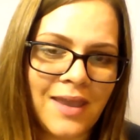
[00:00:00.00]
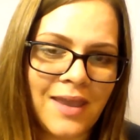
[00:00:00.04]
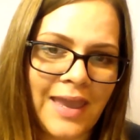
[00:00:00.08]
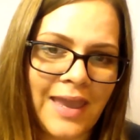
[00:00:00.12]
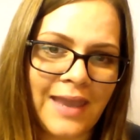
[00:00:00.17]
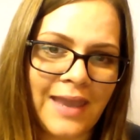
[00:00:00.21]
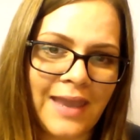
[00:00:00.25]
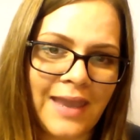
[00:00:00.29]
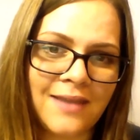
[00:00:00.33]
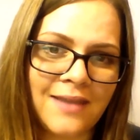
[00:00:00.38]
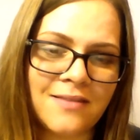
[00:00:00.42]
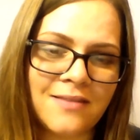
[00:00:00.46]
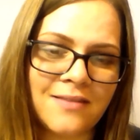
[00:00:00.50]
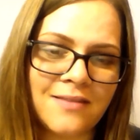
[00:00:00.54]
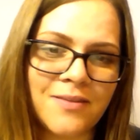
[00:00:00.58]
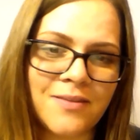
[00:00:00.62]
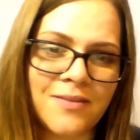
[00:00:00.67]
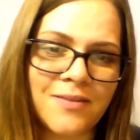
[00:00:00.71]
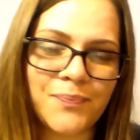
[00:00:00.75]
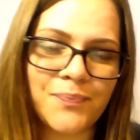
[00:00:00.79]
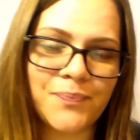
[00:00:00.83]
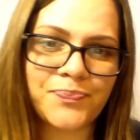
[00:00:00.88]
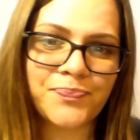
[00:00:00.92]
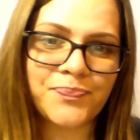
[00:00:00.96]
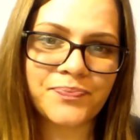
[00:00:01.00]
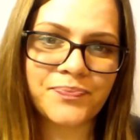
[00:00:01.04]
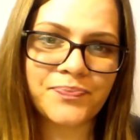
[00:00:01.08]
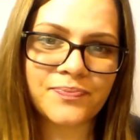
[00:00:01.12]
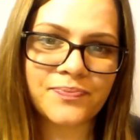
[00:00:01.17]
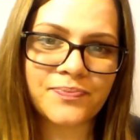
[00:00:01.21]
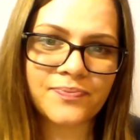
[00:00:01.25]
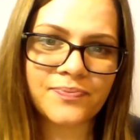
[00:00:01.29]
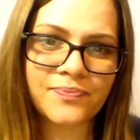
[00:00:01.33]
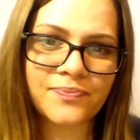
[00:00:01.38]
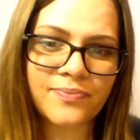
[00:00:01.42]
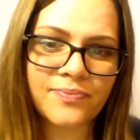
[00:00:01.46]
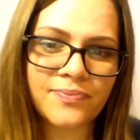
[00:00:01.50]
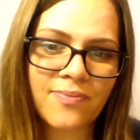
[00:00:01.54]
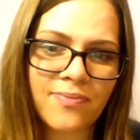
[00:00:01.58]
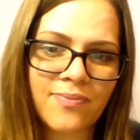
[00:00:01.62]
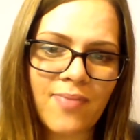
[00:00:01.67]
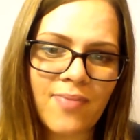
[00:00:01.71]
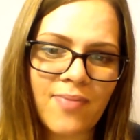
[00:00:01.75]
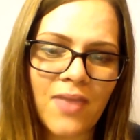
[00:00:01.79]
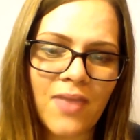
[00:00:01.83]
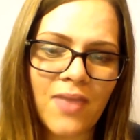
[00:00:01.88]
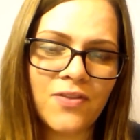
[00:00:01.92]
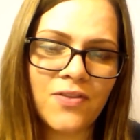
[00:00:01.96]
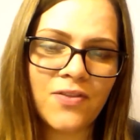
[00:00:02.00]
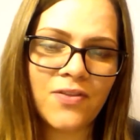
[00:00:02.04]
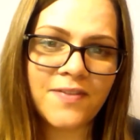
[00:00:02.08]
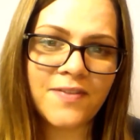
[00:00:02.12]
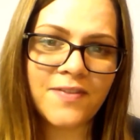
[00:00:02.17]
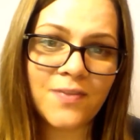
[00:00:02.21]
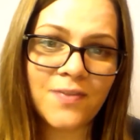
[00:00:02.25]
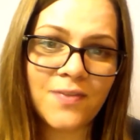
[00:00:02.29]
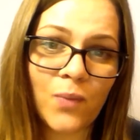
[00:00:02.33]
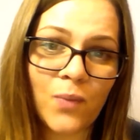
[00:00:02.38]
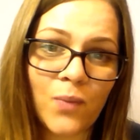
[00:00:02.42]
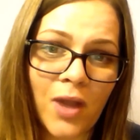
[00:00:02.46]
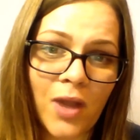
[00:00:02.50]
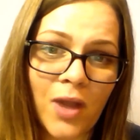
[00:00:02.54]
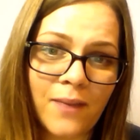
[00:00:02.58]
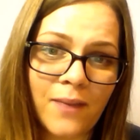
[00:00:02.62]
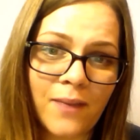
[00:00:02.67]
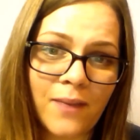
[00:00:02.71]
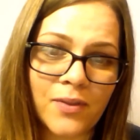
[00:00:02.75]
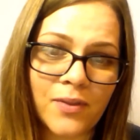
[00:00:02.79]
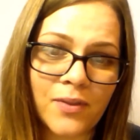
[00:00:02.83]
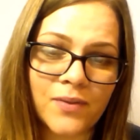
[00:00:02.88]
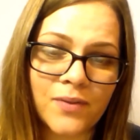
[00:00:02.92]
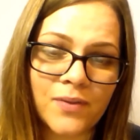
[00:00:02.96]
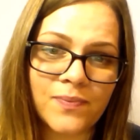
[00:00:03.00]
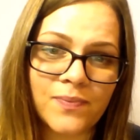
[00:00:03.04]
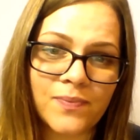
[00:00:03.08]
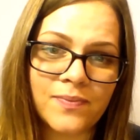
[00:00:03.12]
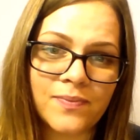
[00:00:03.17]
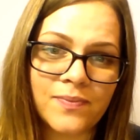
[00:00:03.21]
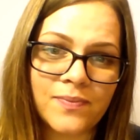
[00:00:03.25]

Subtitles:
and this is the problem.